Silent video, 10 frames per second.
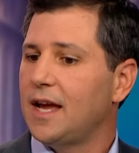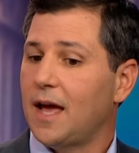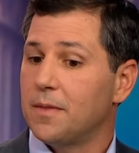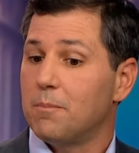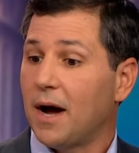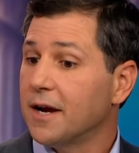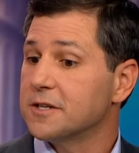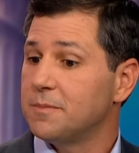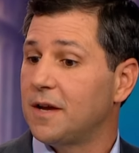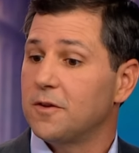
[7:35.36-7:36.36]
And the buyer
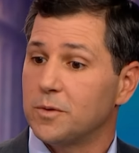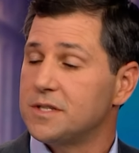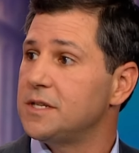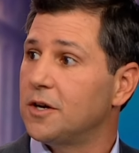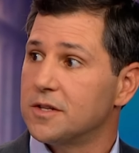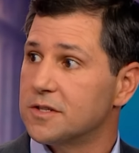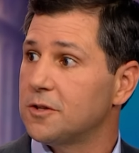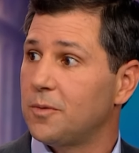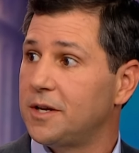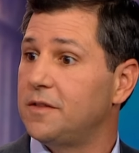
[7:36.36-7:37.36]
demand that we see on
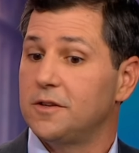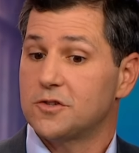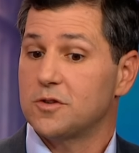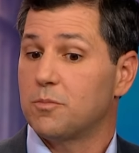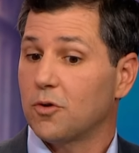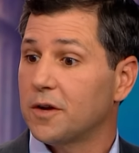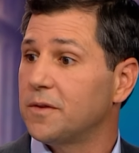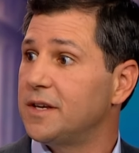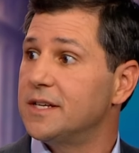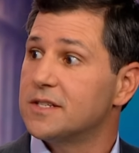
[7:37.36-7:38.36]
Zillow and in the industry
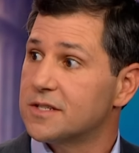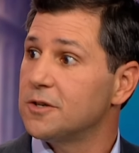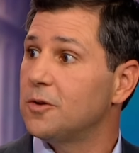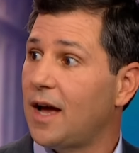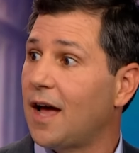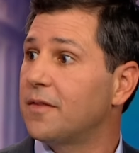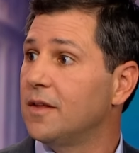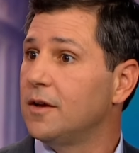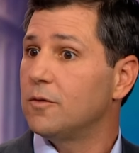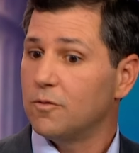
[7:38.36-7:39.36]
broadly is still at
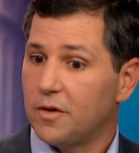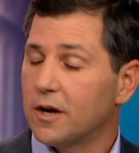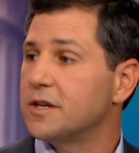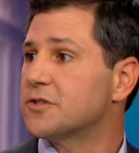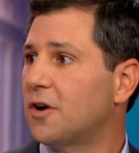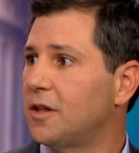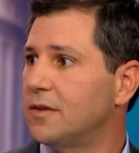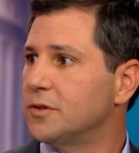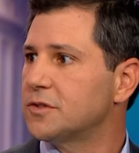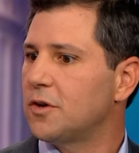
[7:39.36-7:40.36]
very strong
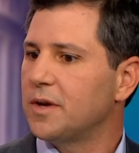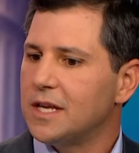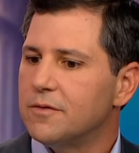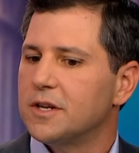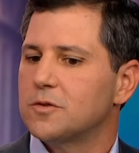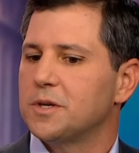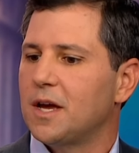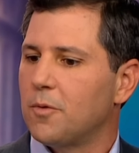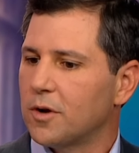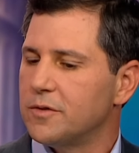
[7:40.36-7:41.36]
levels. So even as we
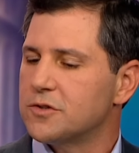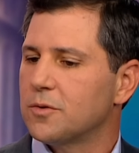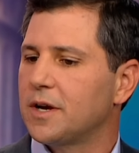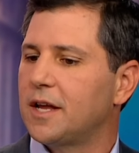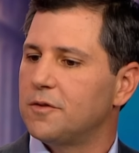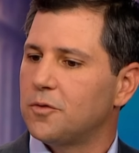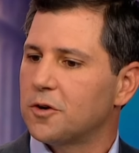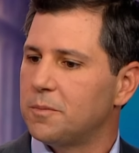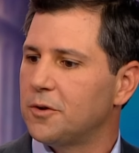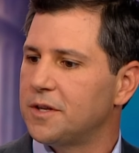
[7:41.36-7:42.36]
get more inventory and
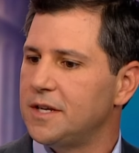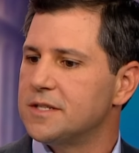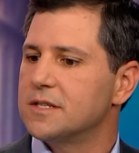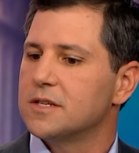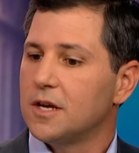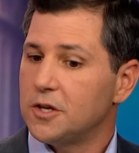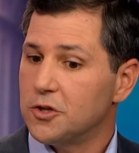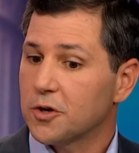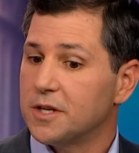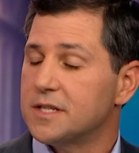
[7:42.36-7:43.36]
affordability eases,
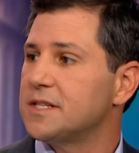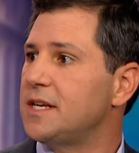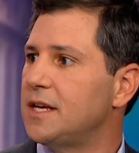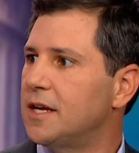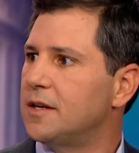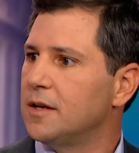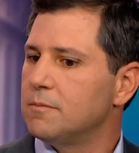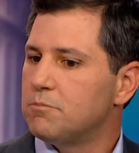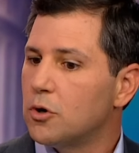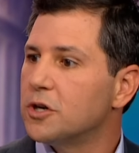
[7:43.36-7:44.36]
you're going to see it
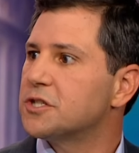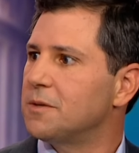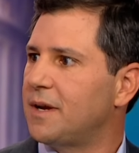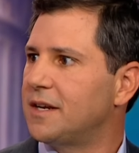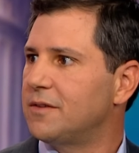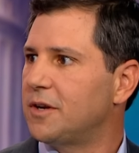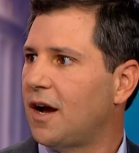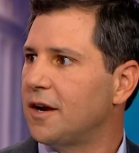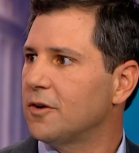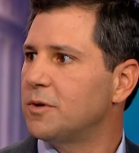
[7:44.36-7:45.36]
push demand even
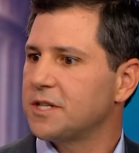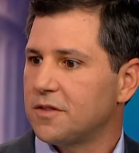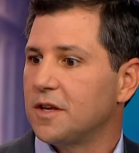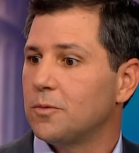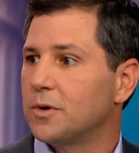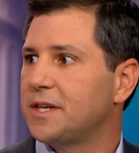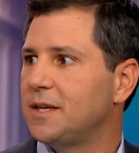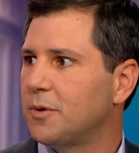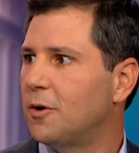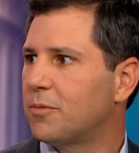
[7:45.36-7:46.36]
higher, which I think will
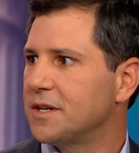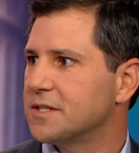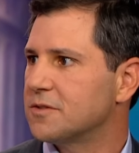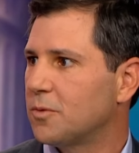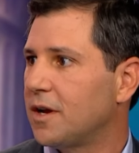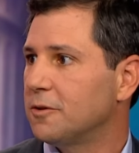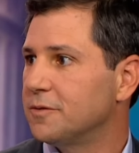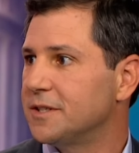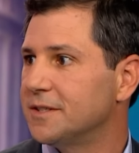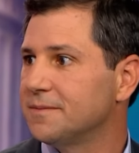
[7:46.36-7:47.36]
keep home prices
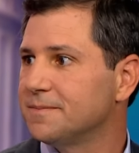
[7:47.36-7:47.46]
elevated.